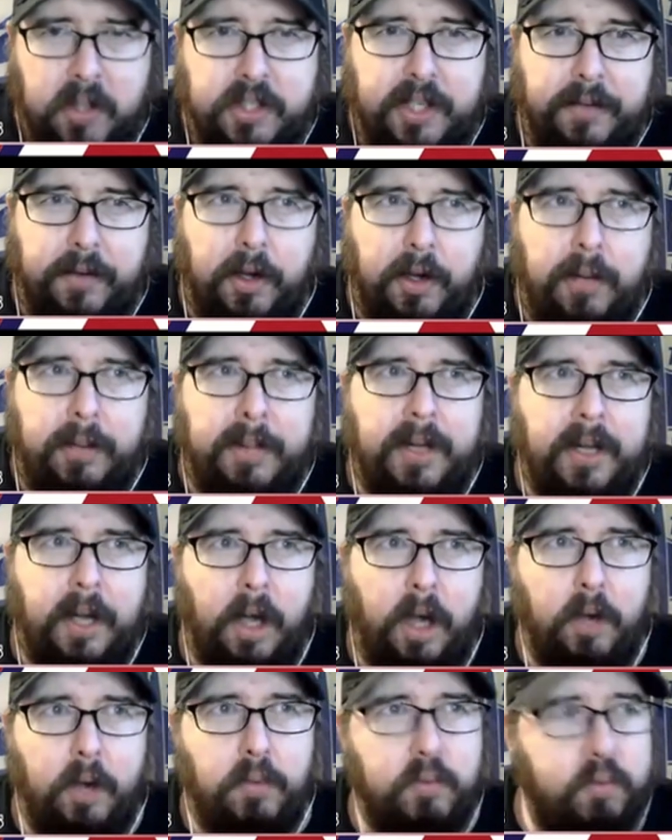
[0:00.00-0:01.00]
of them
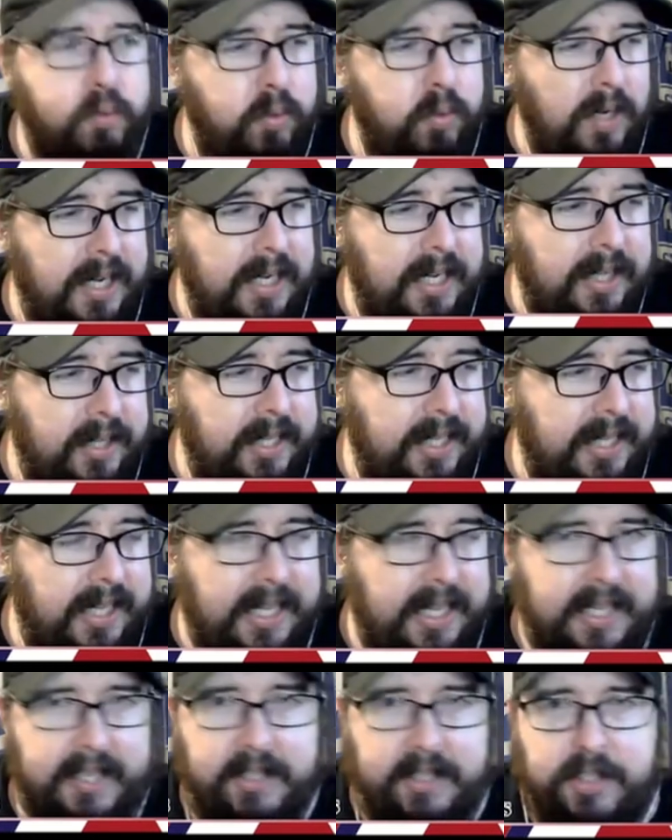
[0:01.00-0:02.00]
are really
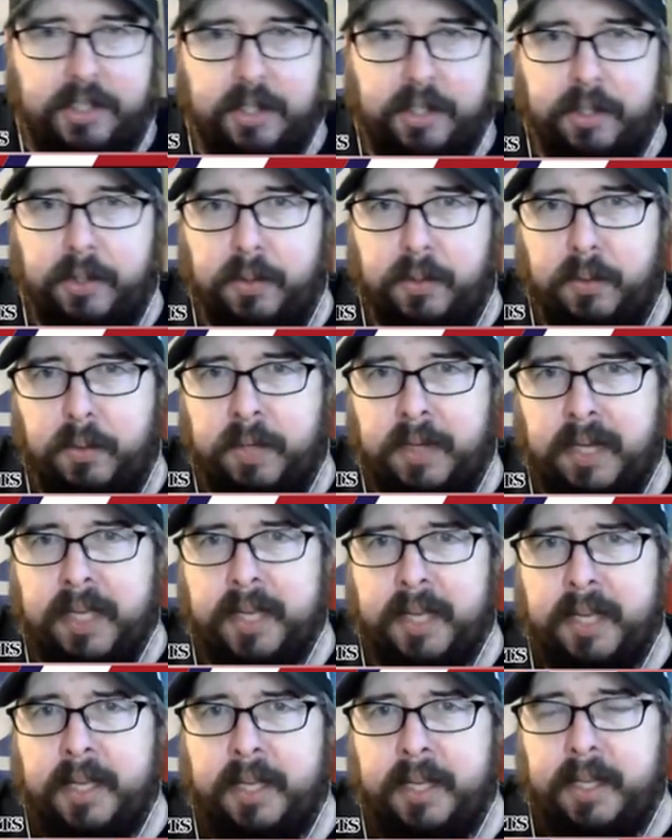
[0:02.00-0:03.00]
into
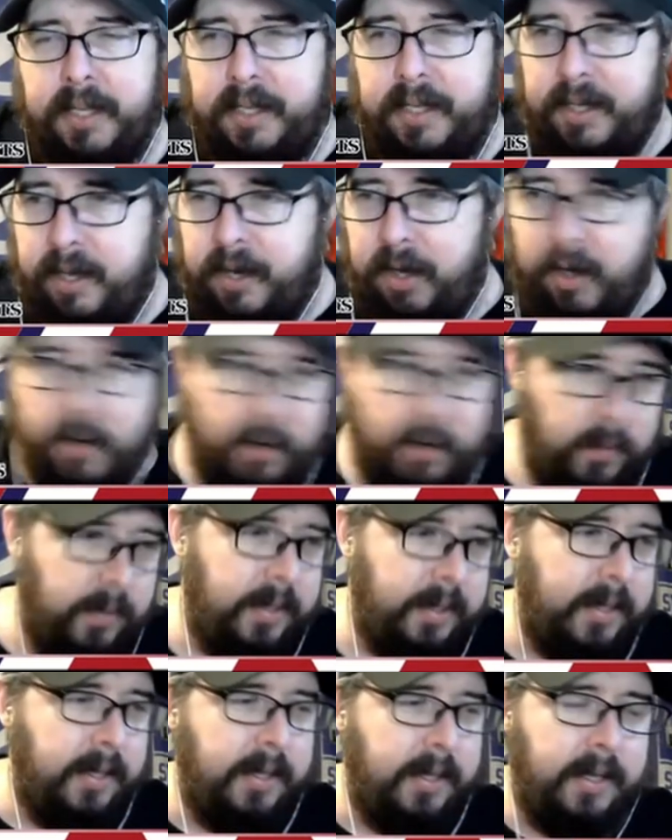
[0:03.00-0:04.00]
you know
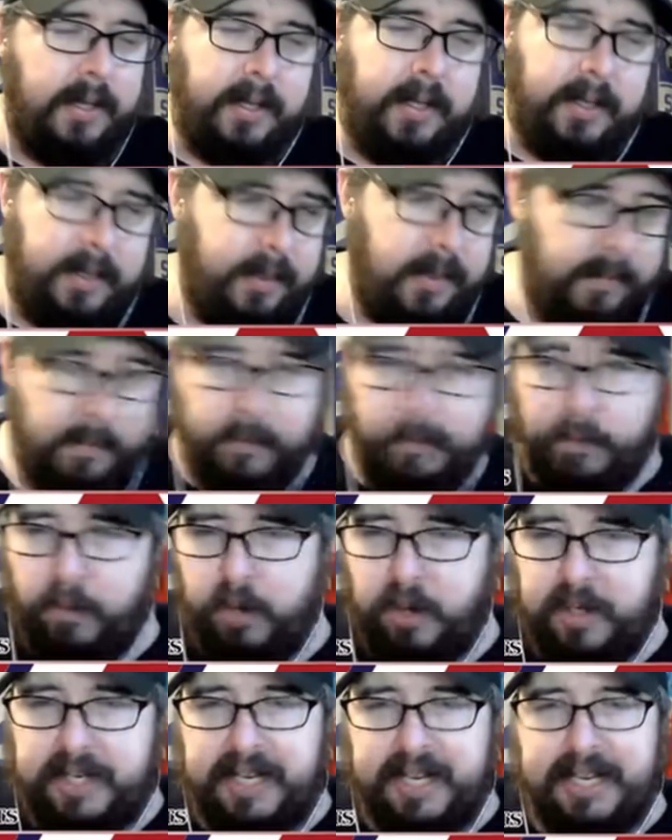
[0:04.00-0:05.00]

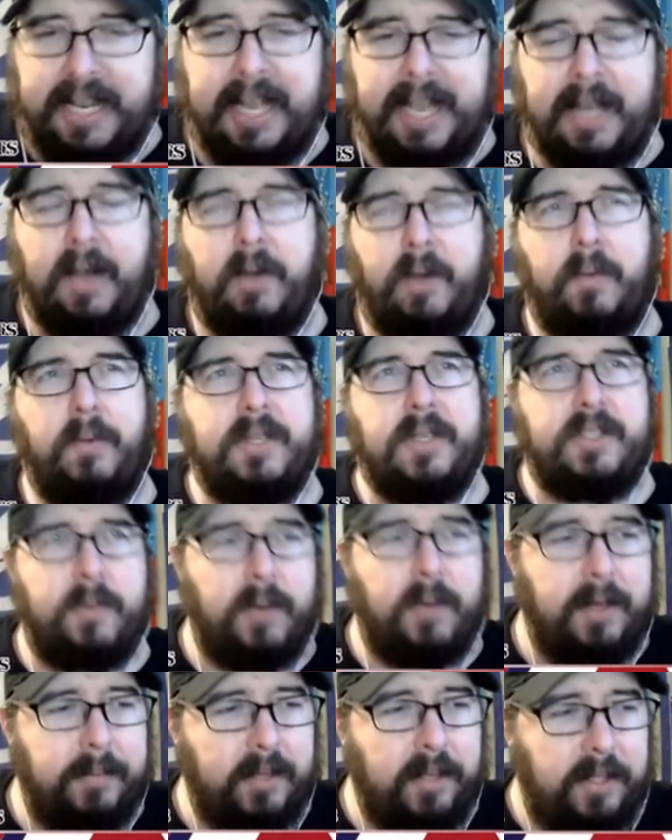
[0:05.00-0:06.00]
working out, what's the
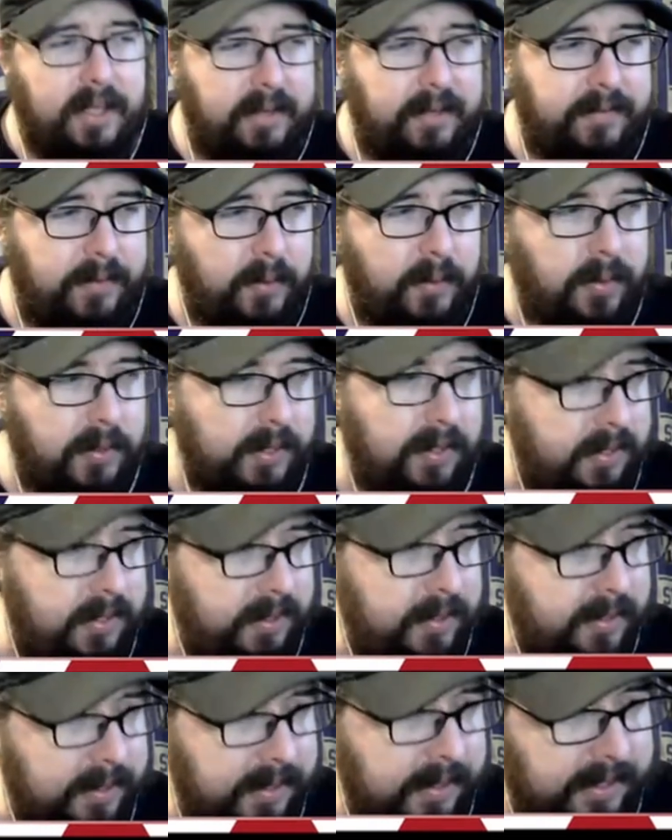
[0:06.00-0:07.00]
word I'm looking for?
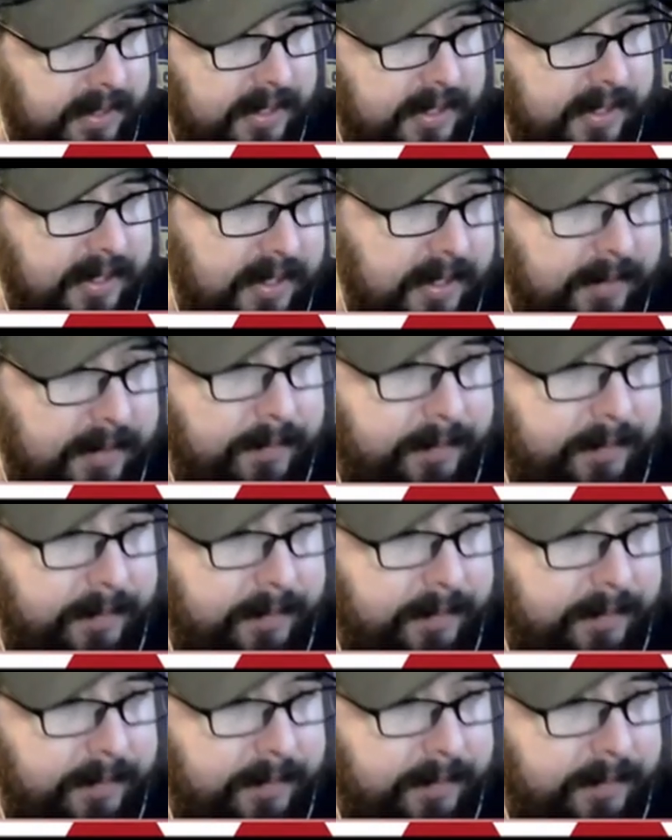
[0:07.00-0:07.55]
Um